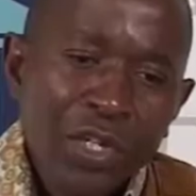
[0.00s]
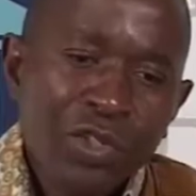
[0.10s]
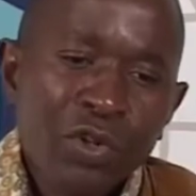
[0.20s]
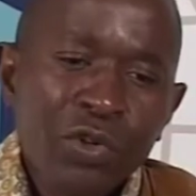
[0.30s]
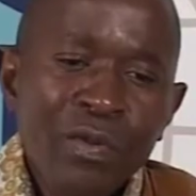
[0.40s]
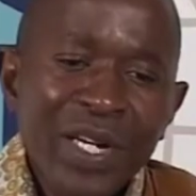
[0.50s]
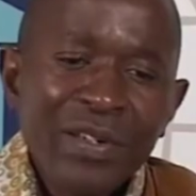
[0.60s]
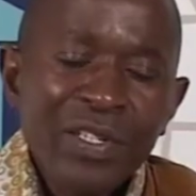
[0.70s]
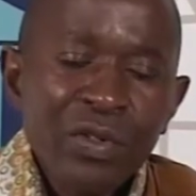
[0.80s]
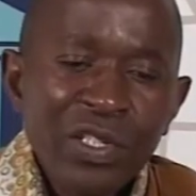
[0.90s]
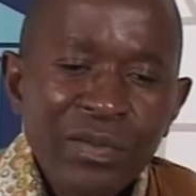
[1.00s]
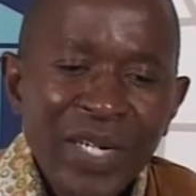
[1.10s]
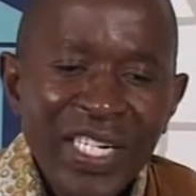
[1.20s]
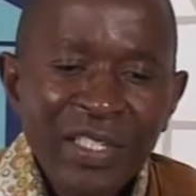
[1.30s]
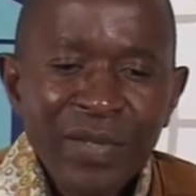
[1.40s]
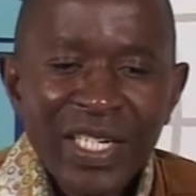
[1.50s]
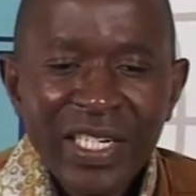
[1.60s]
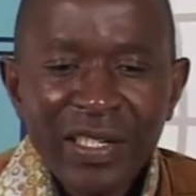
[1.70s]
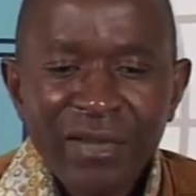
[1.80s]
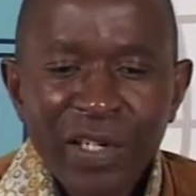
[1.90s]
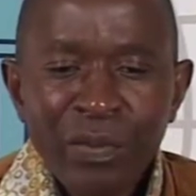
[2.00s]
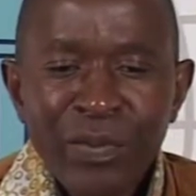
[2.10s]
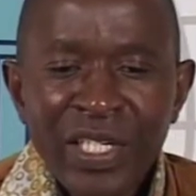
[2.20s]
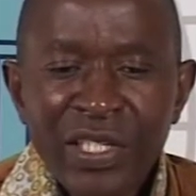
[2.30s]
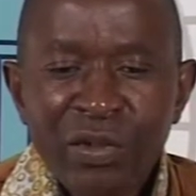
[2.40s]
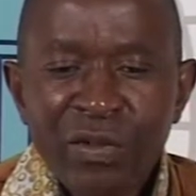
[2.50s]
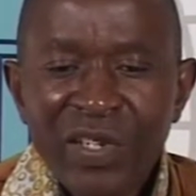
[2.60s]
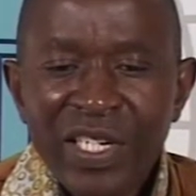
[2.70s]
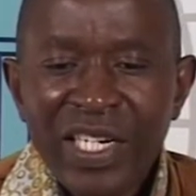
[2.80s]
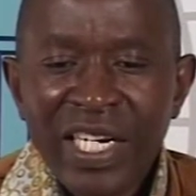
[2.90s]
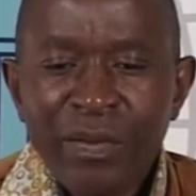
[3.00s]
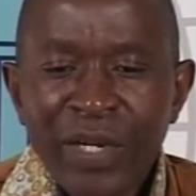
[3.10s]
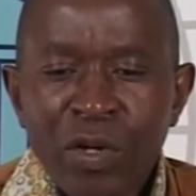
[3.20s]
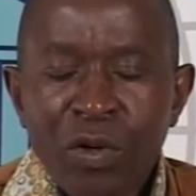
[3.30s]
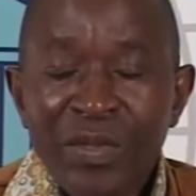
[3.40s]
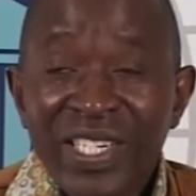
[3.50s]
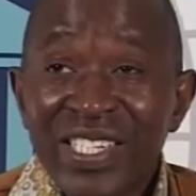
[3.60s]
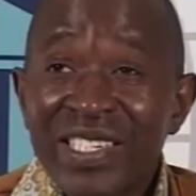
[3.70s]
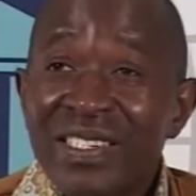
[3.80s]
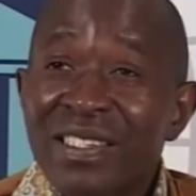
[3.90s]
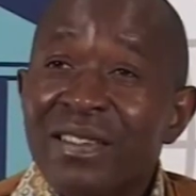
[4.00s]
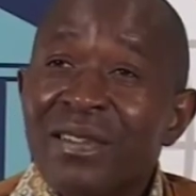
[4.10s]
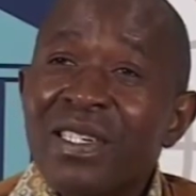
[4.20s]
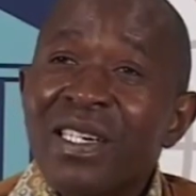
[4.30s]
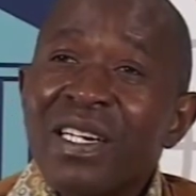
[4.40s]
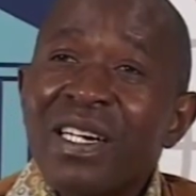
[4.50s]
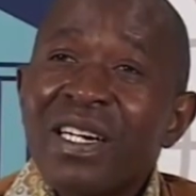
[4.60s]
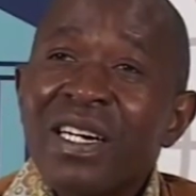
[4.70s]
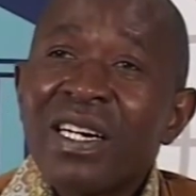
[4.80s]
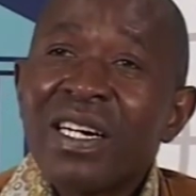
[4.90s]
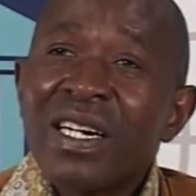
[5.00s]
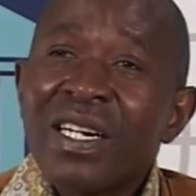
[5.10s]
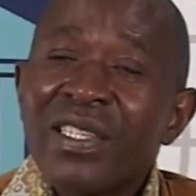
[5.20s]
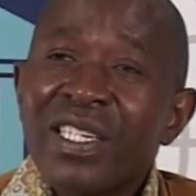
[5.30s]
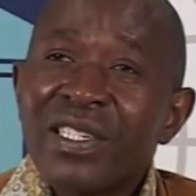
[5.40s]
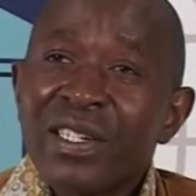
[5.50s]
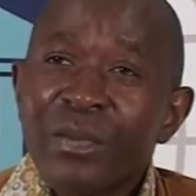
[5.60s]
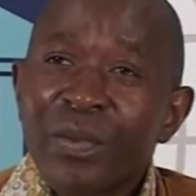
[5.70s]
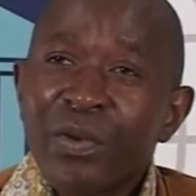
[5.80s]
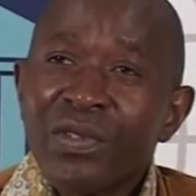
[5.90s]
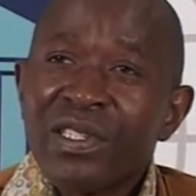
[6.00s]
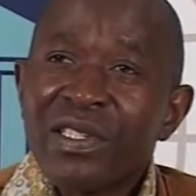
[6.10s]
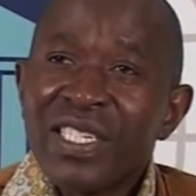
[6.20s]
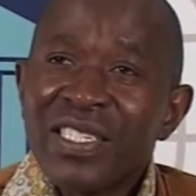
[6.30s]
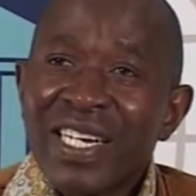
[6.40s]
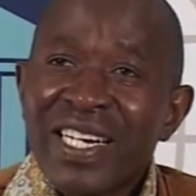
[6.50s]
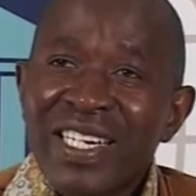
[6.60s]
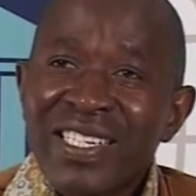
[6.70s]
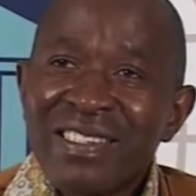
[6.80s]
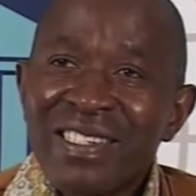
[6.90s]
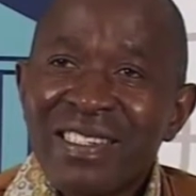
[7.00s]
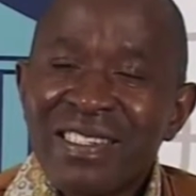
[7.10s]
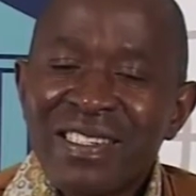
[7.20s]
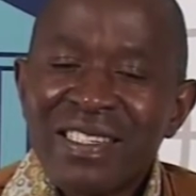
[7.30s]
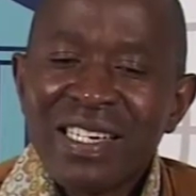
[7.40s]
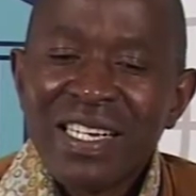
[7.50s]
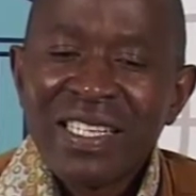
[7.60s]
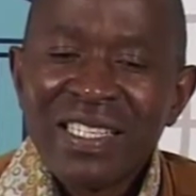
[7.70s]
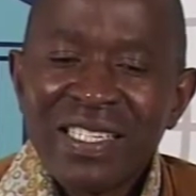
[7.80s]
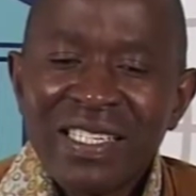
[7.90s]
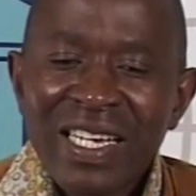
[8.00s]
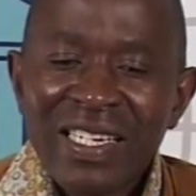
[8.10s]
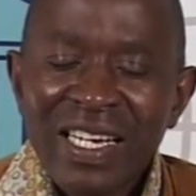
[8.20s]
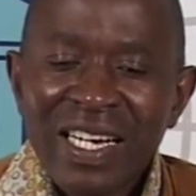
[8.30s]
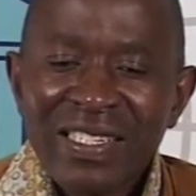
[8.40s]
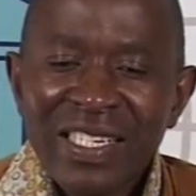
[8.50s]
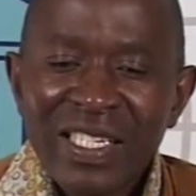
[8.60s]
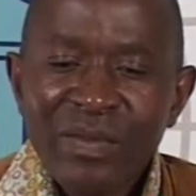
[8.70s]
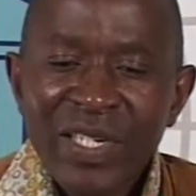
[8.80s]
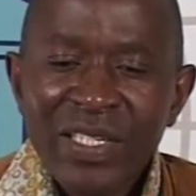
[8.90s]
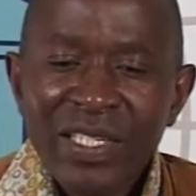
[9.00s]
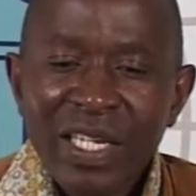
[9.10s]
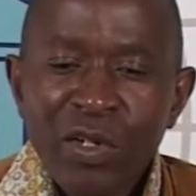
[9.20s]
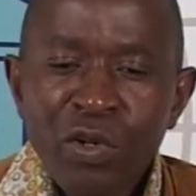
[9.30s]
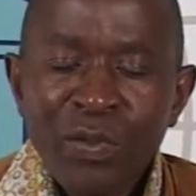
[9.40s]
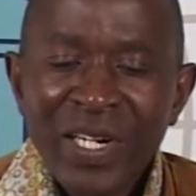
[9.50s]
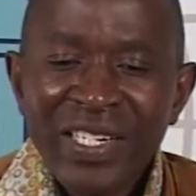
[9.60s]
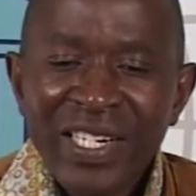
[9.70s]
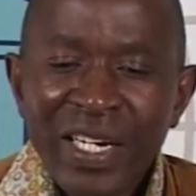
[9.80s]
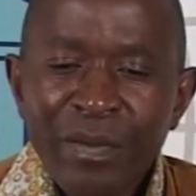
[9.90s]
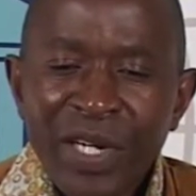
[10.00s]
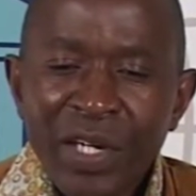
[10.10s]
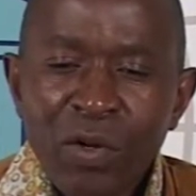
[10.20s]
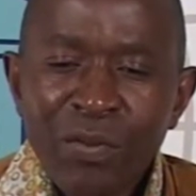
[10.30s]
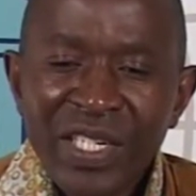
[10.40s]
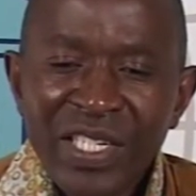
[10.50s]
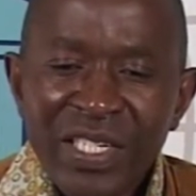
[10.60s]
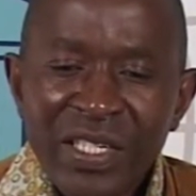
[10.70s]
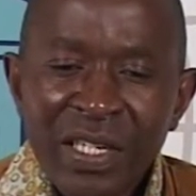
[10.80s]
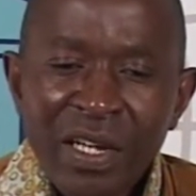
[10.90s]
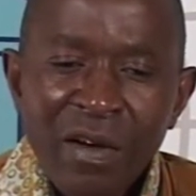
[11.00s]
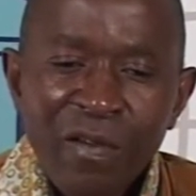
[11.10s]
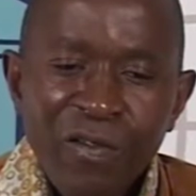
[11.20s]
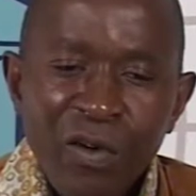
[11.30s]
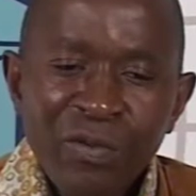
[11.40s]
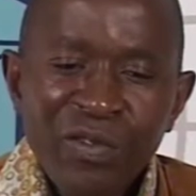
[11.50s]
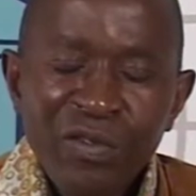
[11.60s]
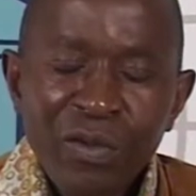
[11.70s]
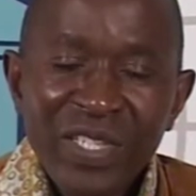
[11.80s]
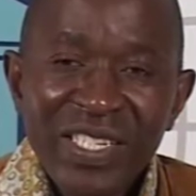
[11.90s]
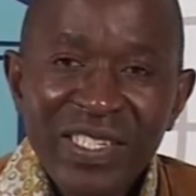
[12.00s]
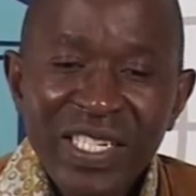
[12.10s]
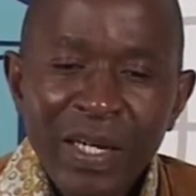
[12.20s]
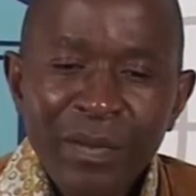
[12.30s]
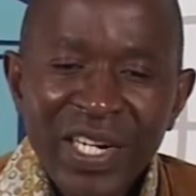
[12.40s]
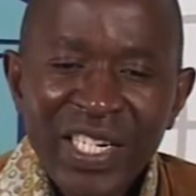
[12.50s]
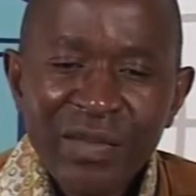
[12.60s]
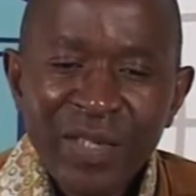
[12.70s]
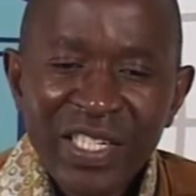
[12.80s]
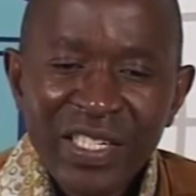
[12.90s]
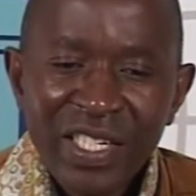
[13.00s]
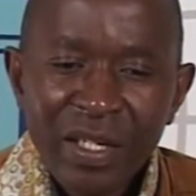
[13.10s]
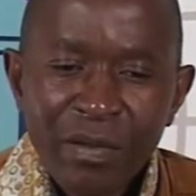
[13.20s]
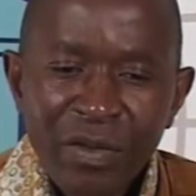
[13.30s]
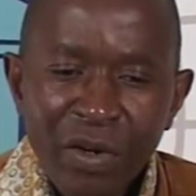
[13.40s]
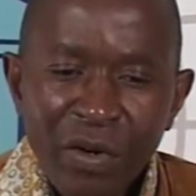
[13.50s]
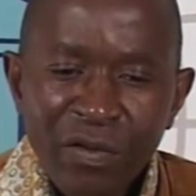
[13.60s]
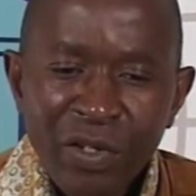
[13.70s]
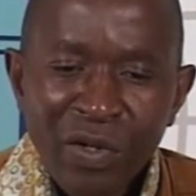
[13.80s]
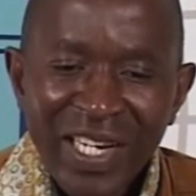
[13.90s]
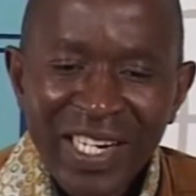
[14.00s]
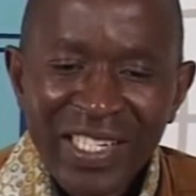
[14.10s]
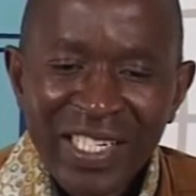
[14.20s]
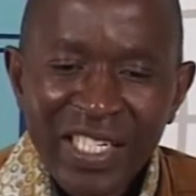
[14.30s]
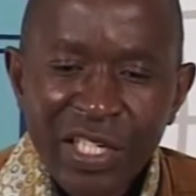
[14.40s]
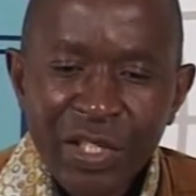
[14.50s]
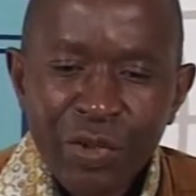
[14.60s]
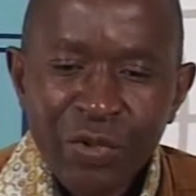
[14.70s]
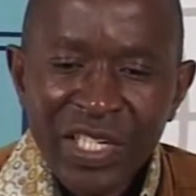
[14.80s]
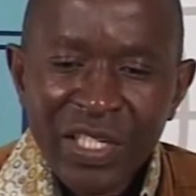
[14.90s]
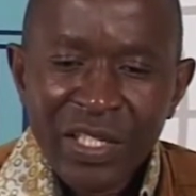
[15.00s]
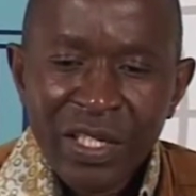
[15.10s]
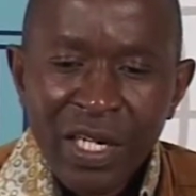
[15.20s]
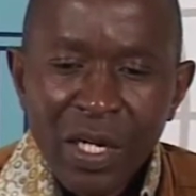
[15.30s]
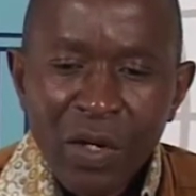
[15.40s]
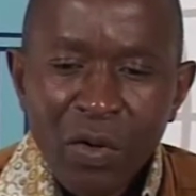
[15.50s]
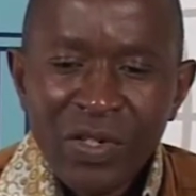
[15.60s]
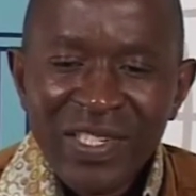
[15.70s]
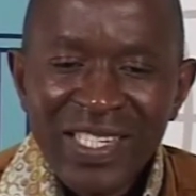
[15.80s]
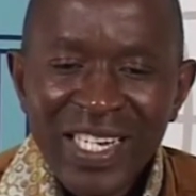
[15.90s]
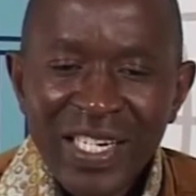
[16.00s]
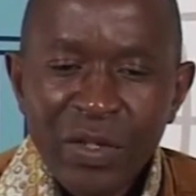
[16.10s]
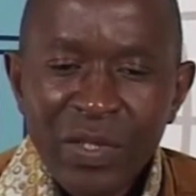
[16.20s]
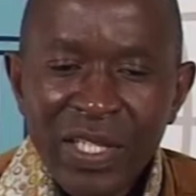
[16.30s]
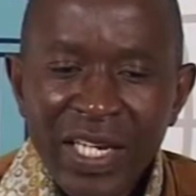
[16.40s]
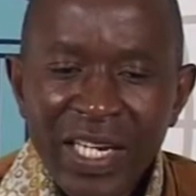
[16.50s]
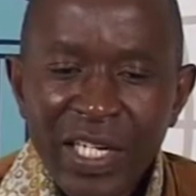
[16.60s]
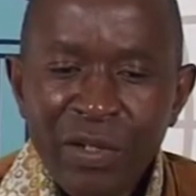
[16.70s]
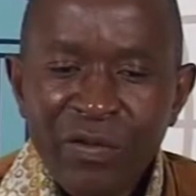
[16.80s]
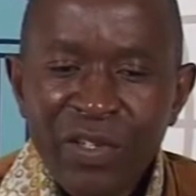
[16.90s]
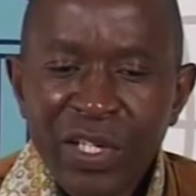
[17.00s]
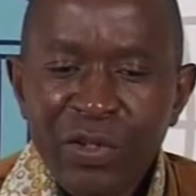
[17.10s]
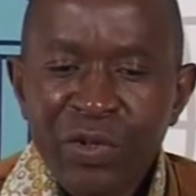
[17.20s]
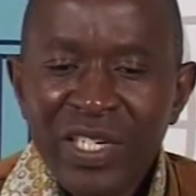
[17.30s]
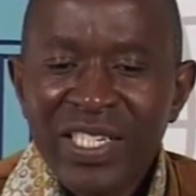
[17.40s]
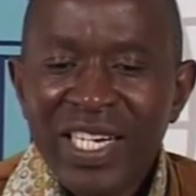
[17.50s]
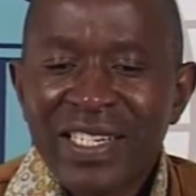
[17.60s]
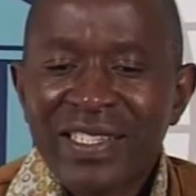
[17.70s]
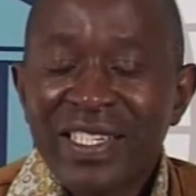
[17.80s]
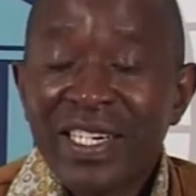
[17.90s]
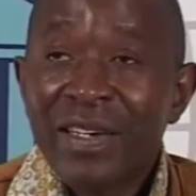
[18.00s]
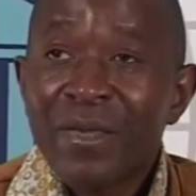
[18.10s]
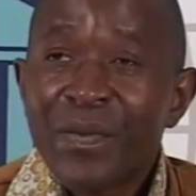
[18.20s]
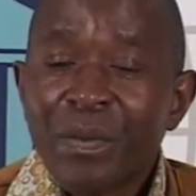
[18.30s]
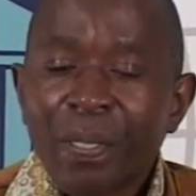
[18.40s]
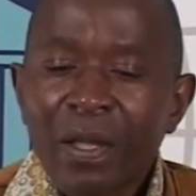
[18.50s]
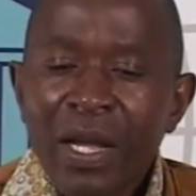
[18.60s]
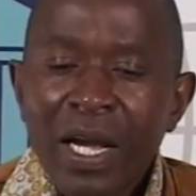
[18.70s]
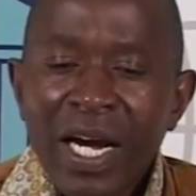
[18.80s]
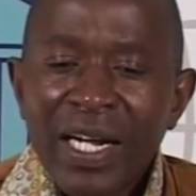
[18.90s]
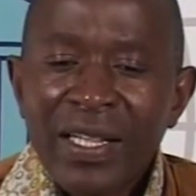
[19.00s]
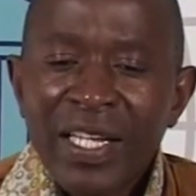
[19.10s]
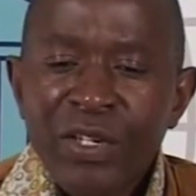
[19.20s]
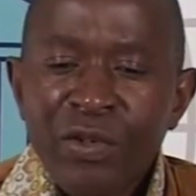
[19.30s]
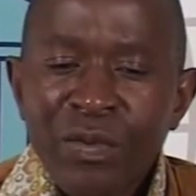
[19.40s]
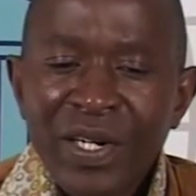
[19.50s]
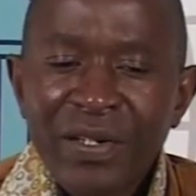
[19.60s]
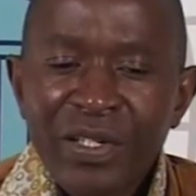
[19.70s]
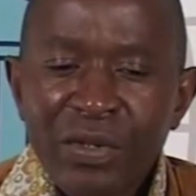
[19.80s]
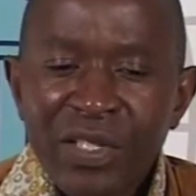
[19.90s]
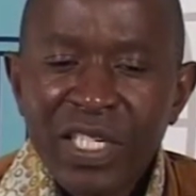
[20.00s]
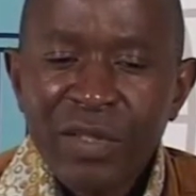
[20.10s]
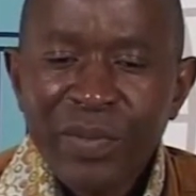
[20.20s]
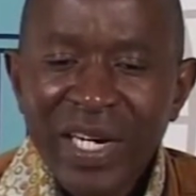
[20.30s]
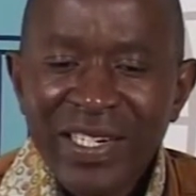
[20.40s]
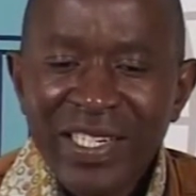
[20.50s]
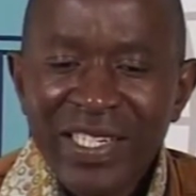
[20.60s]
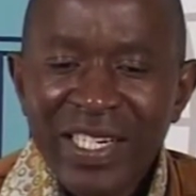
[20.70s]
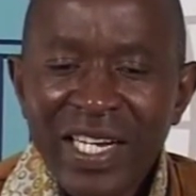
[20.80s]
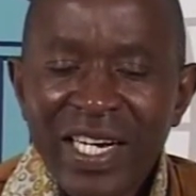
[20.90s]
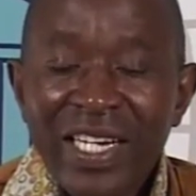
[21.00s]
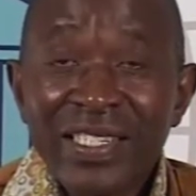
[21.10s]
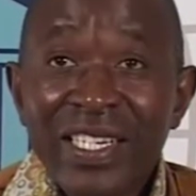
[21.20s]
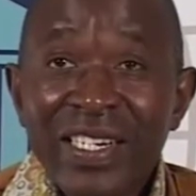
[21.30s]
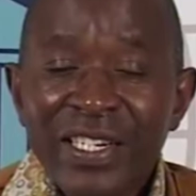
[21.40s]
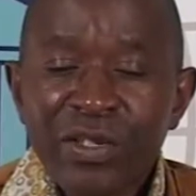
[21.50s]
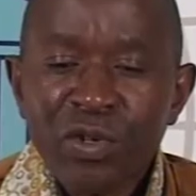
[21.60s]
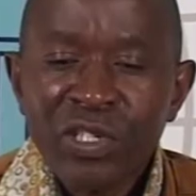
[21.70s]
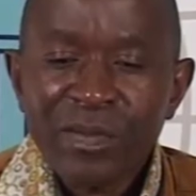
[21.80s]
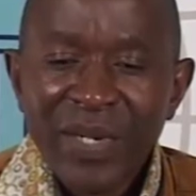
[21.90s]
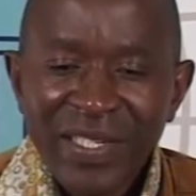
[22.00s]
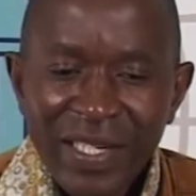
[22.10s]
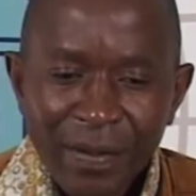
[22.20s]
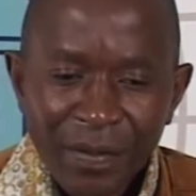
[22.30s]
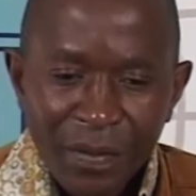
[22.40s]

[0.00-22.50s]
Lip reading: So human resource management and development is often done by committees. These reports, these analyses, these assessments, they are normally done by committees formed from the senior management team of the organization unit, concerned with the head of the unit as chair, and then human resources practitioner as a resource person.